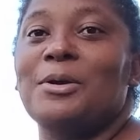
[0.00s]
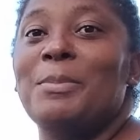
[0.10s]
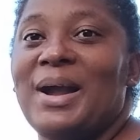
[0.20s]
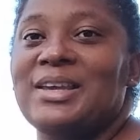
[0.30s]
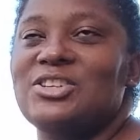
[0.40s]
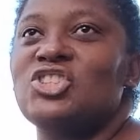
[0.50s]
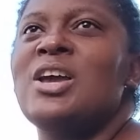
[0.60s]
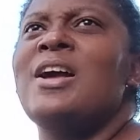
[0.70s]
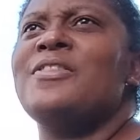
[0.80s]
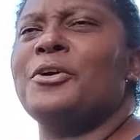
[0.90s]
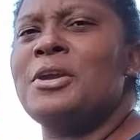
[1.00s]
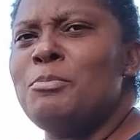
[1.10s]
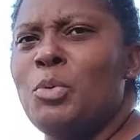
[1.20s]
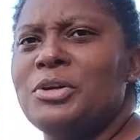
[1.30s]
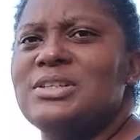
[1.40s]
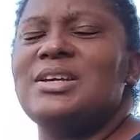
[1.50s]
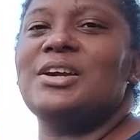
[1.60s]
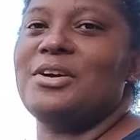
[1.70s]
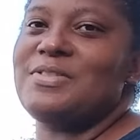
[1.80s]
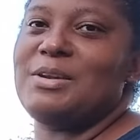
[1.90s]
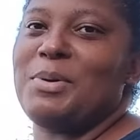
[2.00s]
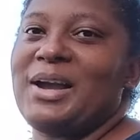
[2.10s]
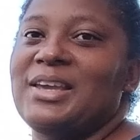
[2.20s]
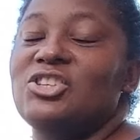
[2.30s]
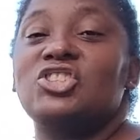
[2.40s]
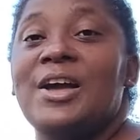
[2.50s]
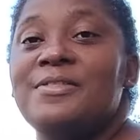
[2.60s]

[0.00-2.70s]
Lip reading: They're packaged, they're imported here and then packaged,